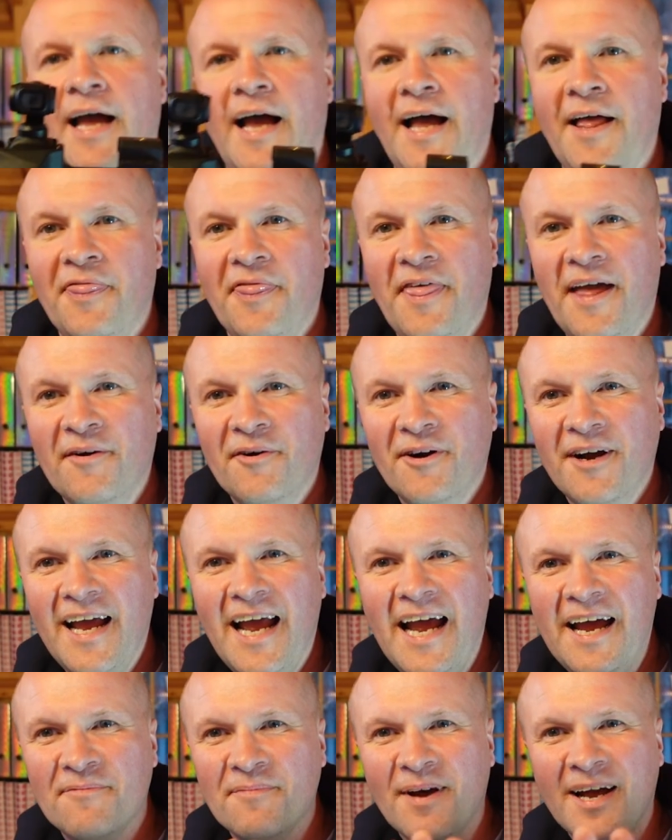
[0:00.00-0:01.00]
And there I
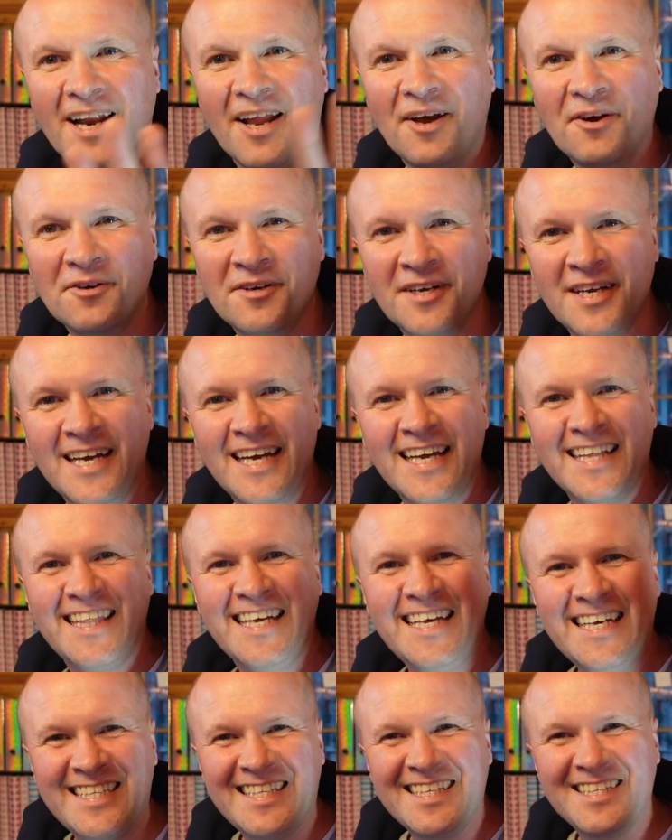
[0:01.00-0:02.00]
am, hello.
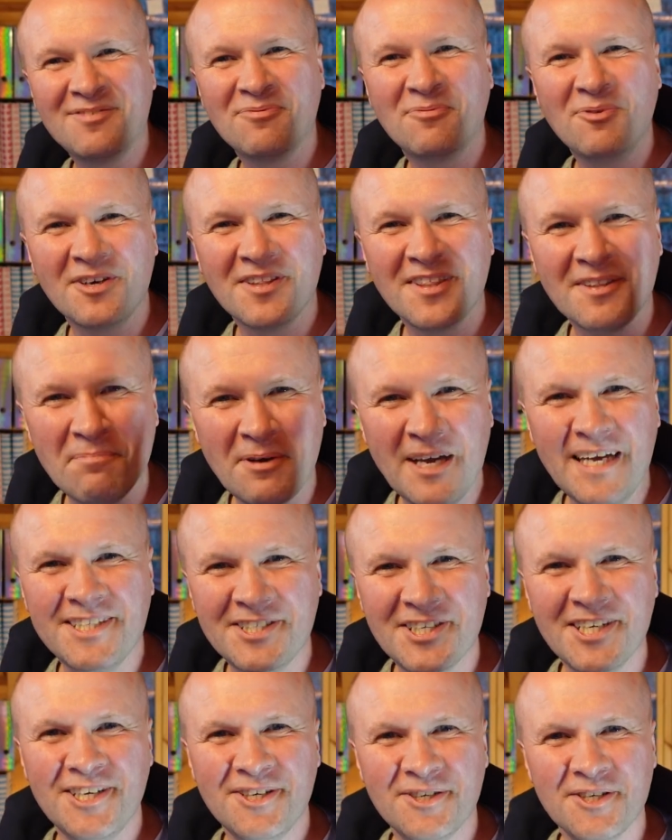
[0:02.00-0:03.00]
This is what the
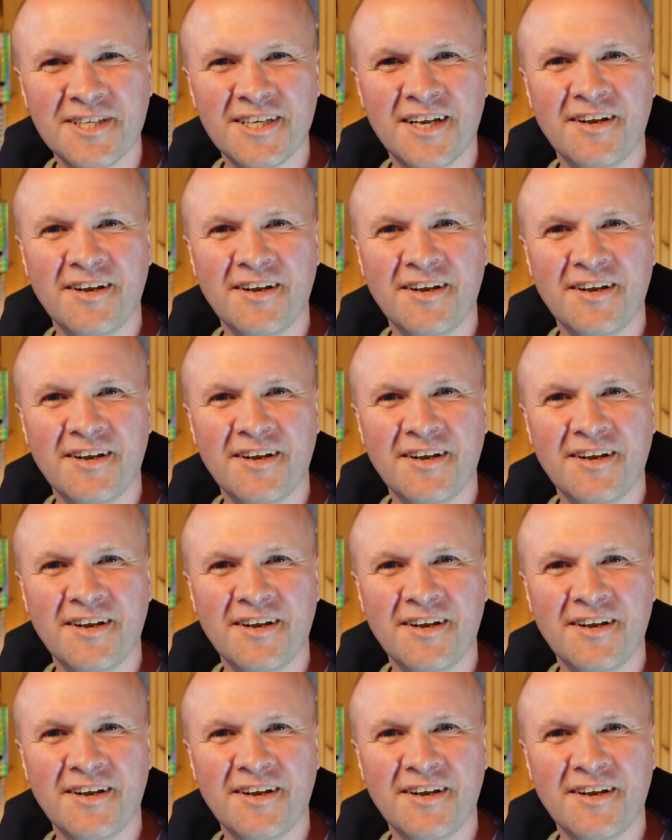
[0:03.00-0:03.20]
picture looks